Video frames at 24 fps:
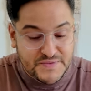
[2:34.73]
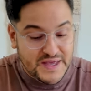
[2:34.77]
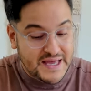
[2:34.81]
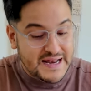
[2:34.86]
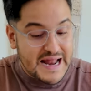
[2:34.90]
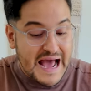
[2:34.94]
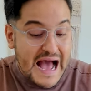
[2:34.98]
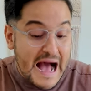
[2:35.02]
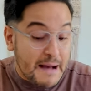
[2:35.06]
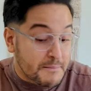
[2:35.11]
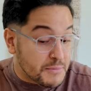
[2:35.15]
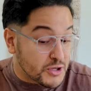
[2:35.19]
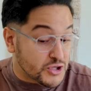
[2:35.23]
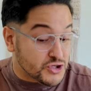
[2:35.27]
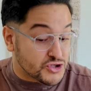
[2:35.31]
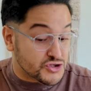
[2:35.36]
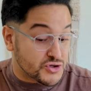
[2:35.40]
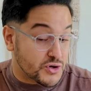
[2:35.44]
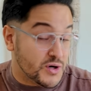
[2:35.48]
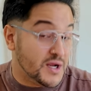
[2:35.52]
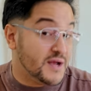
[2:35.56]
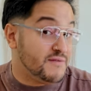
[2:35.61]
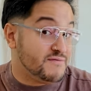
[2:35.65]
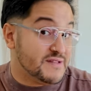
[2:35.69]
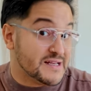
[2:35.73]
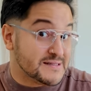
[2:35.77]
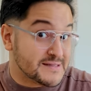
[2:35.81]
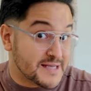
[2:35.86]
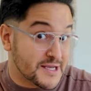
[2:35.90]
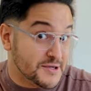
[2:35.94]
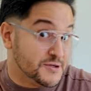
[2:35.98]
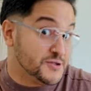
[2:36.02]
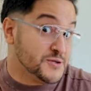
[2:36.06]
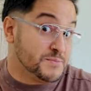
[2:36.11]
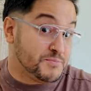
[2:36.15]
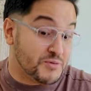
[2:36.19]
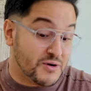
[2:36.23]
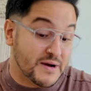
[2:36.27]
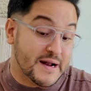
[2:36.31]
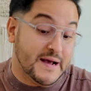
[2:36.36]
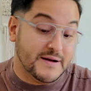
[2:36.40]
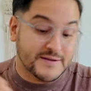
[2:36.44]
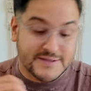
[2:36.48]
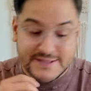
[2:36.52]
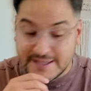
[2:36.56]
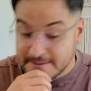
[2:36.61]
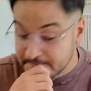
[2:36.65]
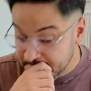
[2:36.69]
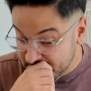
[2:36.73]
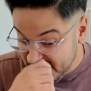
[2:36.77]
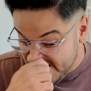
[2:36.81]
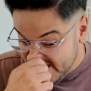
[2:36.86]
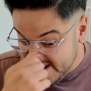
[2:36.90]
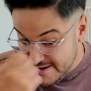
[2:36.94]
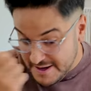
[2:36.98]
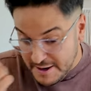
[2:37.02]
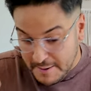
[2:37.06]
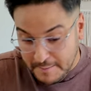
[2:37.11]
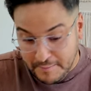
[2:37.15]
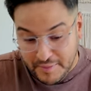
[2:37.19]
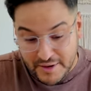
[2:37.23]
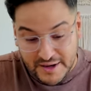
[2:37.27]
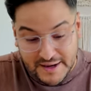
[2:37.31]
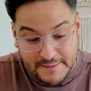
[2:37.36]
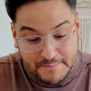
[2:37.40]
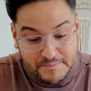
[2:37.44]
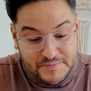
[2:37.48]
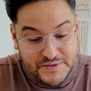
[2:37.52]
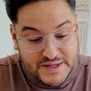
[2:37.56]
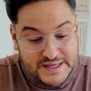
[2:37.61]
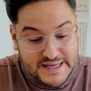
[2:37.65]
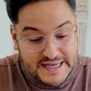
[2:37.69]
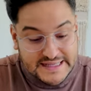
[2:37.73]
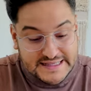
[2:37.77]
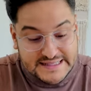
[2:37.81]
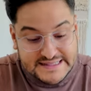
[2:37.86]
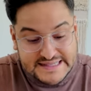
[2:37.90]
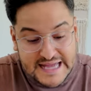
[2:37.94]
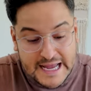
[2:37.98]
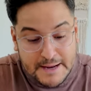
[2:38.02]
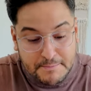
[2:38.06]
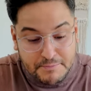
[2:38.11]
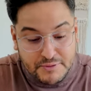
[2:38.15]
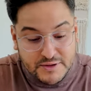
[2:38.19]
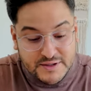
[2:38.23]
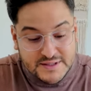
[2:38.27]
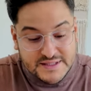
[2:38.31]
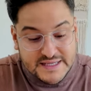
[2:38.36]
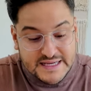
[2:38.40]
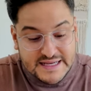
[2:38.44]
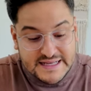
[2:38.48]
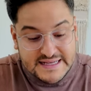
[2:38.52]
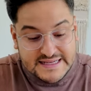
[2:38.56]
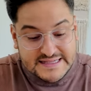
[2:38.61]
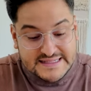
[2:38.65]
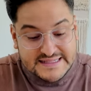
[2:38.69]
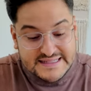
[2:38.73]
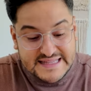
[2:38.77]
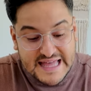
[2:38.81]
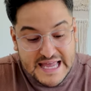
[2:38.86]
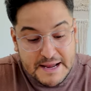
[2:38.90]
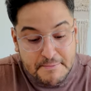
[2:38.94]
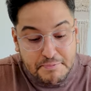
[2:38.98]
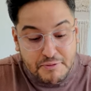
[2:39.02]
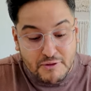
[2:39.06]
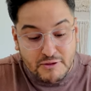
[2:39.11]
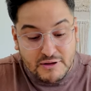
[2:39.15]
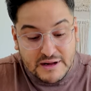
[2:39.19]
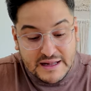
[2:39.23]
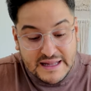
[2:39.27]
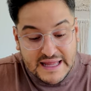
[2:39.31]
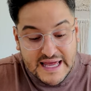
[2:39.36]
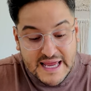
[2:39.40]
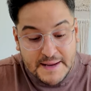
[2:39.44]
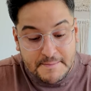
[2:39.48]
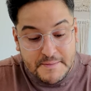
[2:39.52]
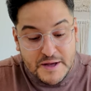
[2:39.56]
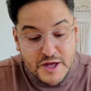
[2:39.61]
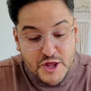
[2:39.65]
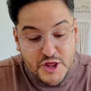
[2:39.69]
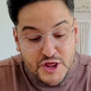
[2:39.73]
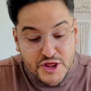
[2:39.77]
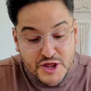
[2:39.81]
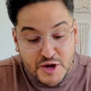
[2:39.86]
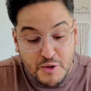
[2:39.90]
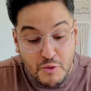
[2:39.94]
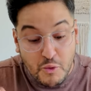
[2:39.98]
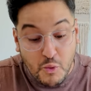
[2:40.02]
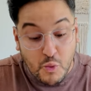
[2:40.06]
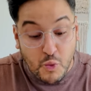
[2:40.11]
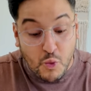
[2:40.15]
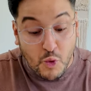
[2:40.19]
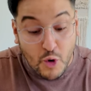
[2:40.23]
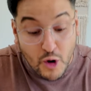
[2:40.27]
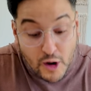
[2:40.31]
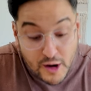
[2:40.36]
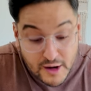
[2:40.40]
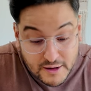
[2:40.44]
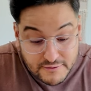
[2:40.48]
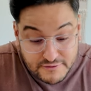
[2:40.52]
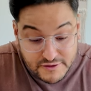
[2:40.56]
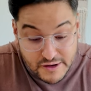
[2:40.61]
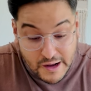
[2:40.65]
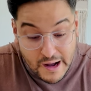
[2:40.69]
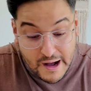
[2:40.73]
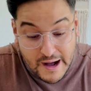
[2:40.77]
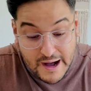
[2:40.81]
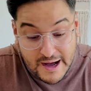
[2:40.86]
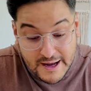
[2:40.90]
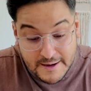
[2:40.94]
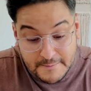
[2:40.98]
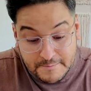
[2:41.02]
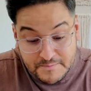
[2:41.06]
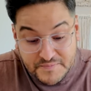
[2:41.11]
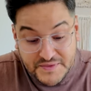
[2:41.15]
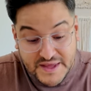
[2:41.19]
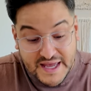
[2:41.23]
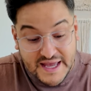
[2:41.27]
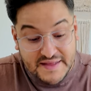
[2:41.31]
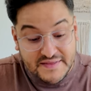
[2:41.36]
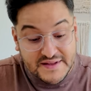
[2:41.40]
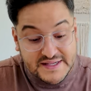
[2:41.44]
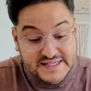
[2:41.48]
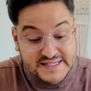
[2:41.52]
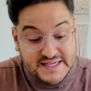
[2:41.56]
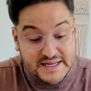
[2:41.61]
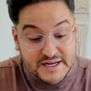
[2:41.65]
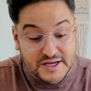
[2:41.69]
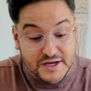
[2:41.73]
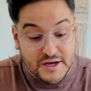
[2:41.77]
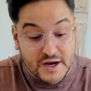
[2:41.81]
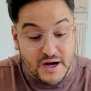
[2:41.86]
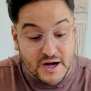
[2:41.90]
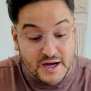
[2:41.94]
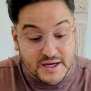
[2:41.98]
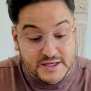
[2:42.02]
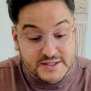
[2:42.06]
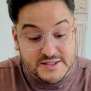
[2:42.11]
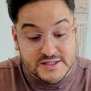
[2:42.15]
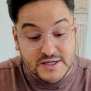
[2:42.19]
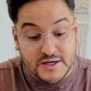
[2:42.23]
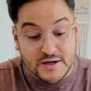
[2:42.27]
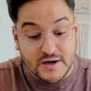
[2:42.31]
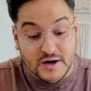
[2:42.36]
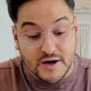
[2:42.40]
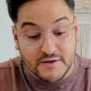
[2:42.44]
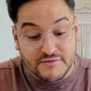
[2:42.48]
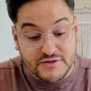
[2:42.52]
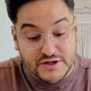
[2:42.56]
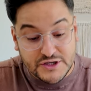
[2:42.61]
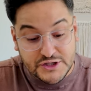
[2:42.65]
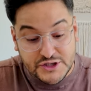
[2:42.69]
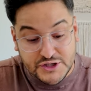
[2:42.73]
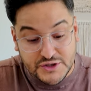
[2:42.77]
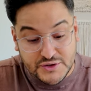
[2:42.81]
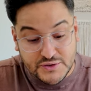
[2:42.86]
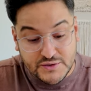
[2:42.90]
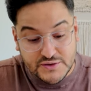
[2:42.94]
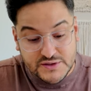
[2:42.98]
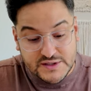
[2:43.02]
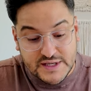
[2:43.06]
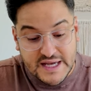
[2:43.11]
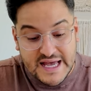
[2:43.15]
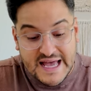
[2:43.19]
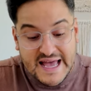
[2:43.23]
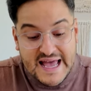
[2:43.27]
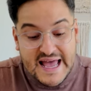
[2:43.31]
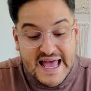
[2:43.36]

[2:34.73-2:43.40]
And I'm not sure if that's how you pronounce it, but in Cyprus is they proclaim the word of God in the synagogues of the Jews.